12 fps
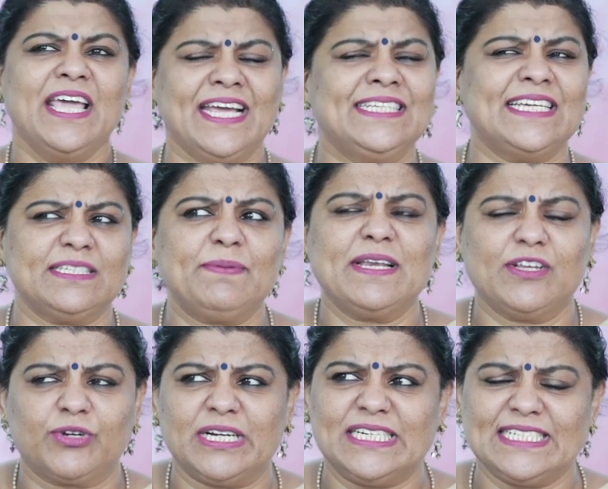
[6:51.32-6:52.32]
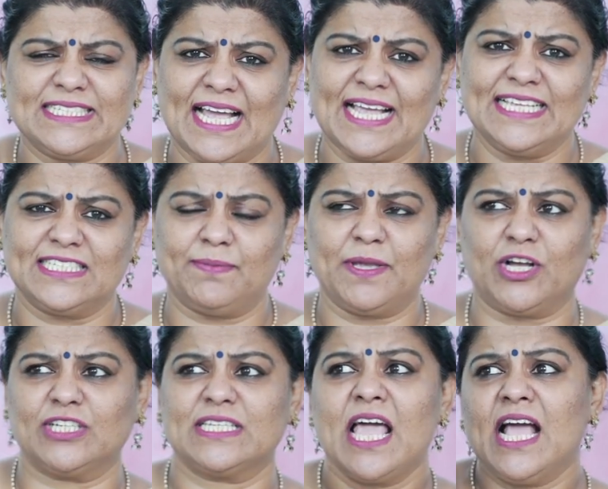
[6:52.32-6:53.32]
It has been criticized
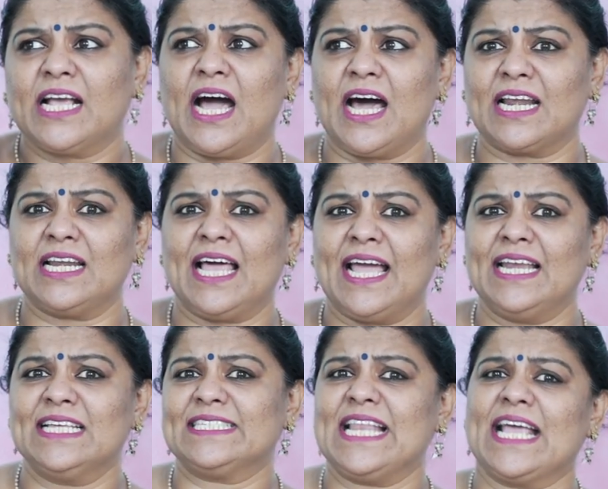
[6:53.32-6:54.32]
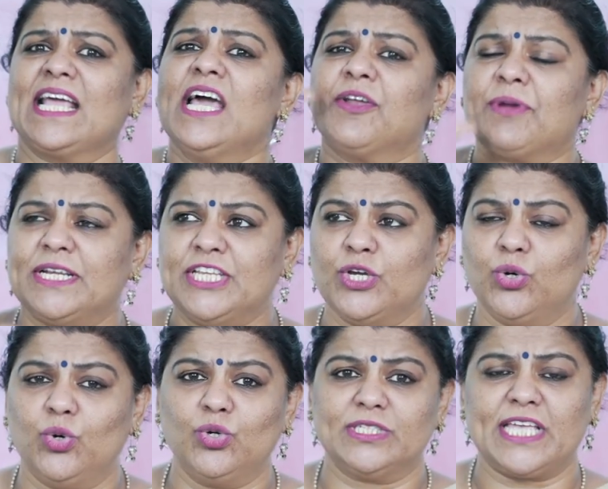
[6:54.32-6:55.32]
because Carlyle is like
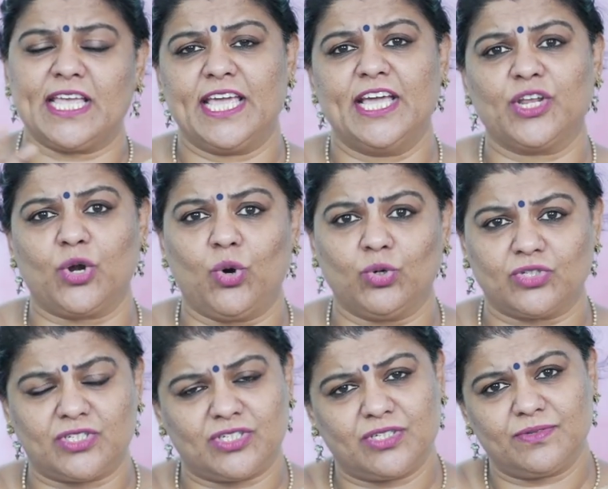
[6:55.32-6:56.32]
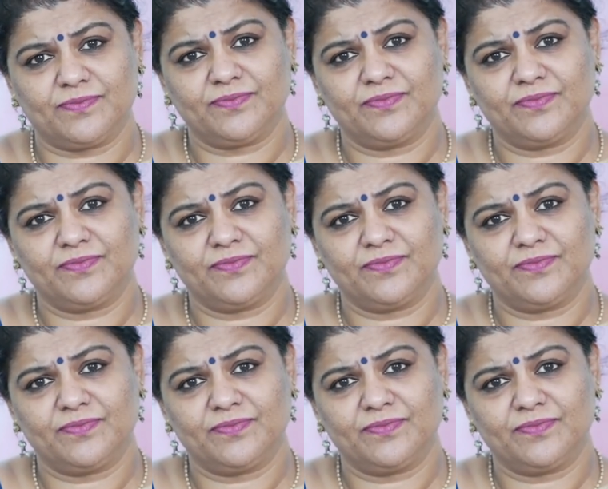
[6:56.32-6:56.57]
reducing heroes.